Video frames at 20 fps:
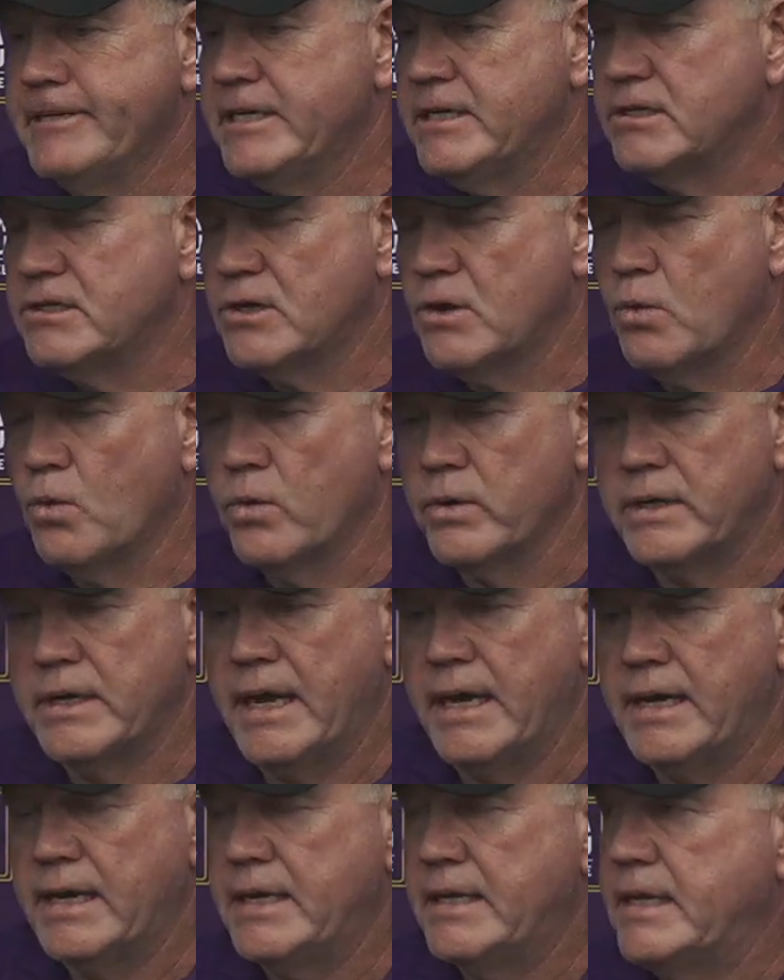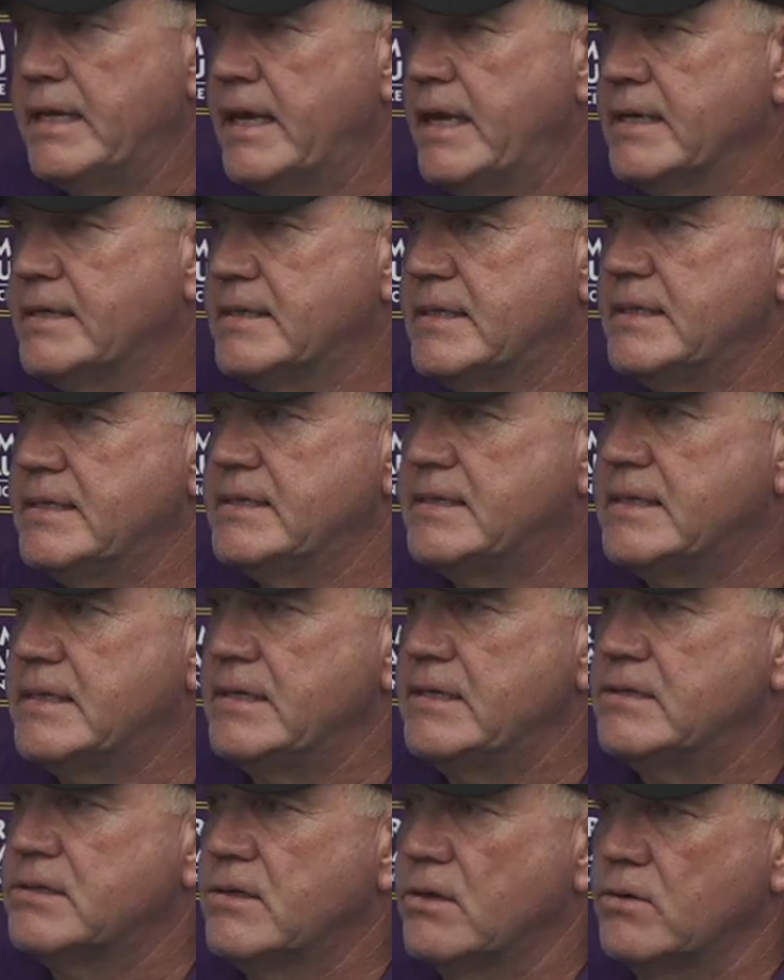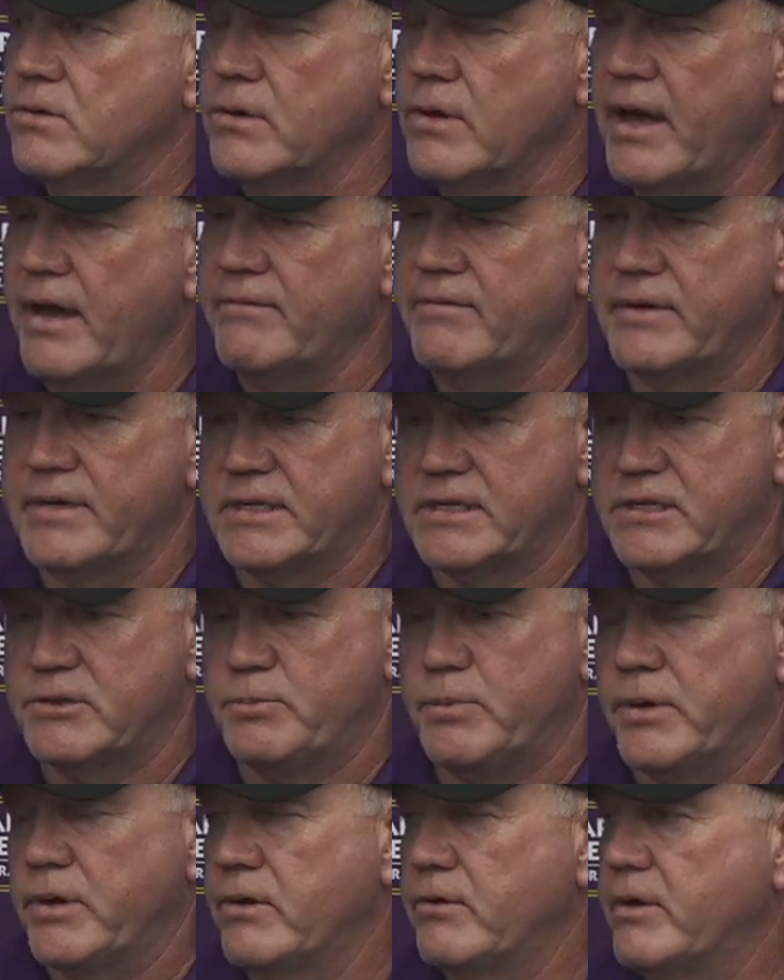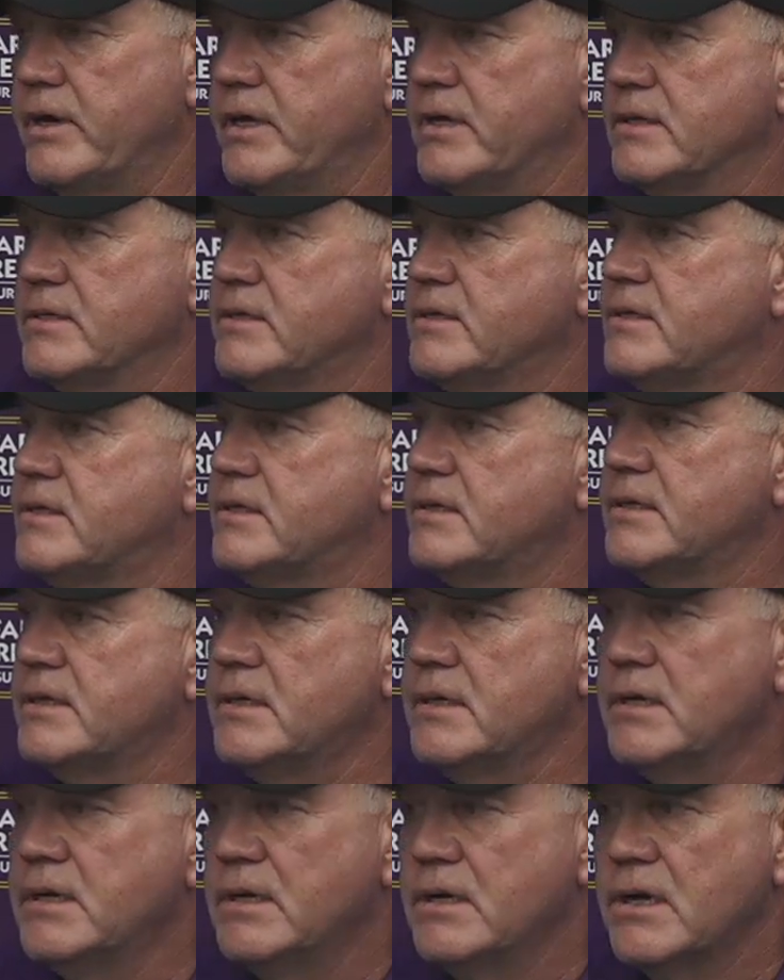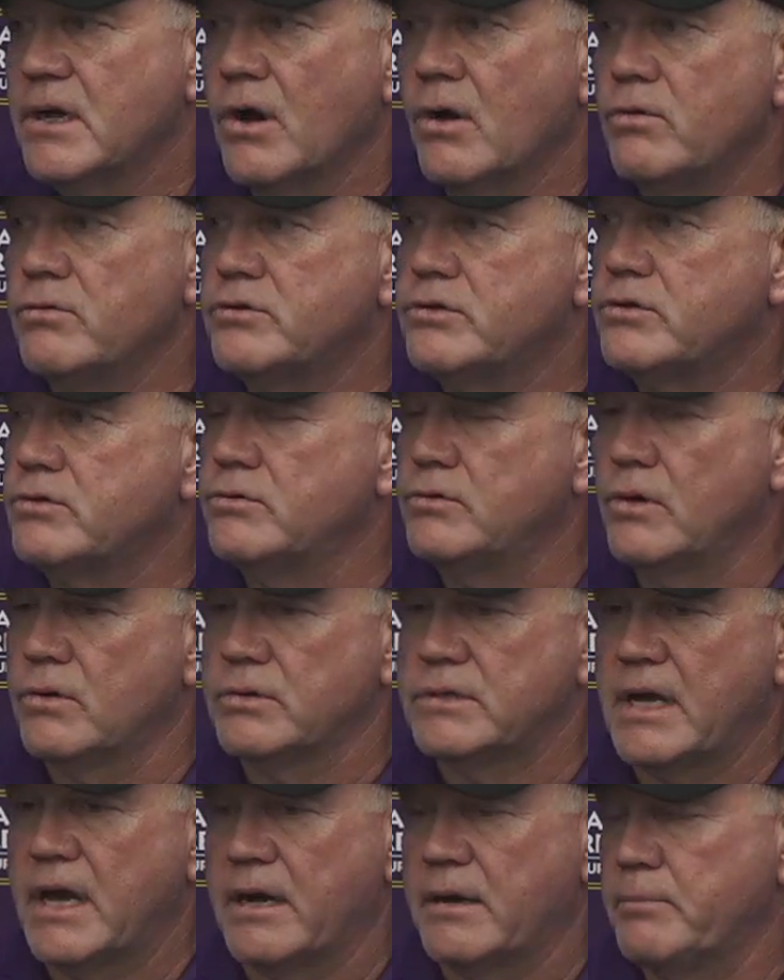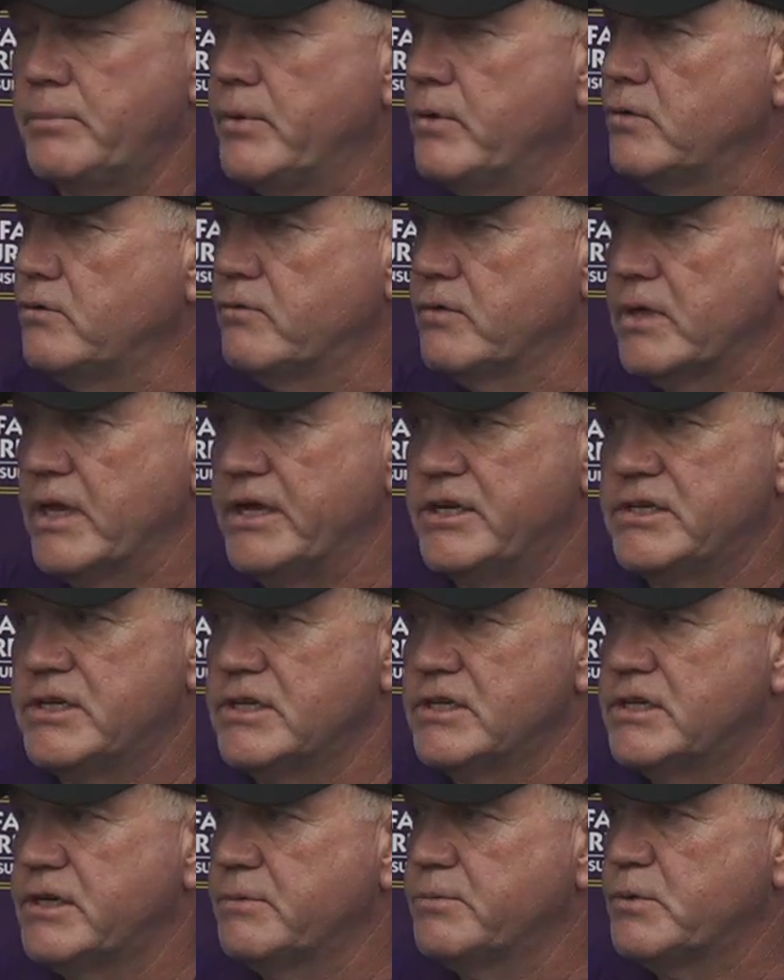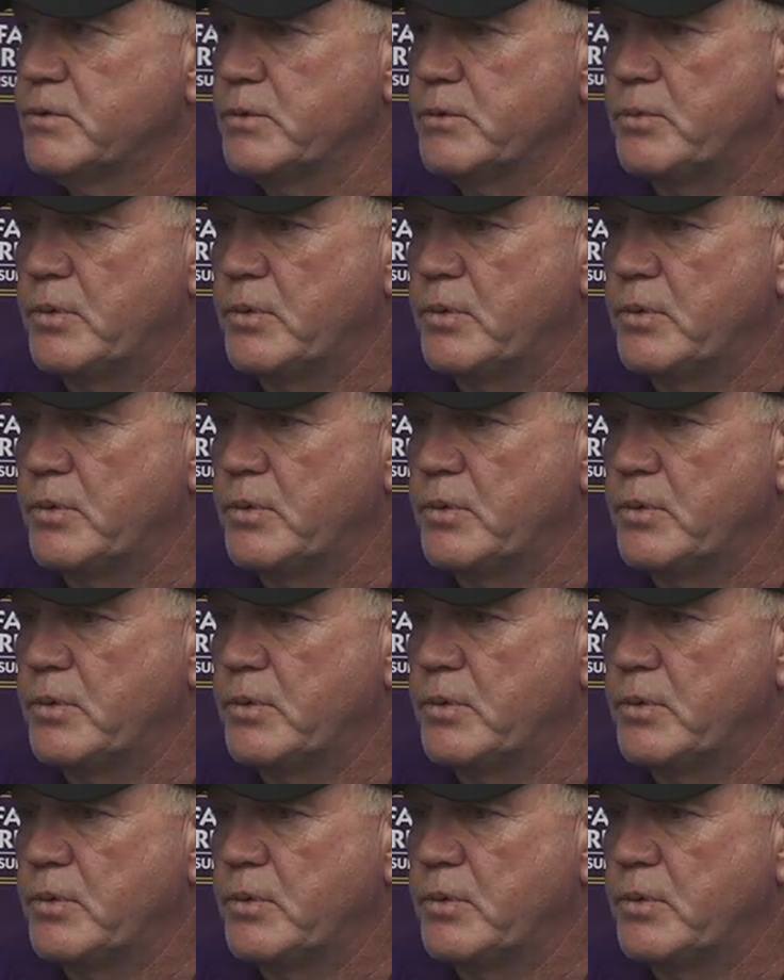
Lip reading: He's coordinated in the SEC. So you have an experienced coach who knows how to build relationships with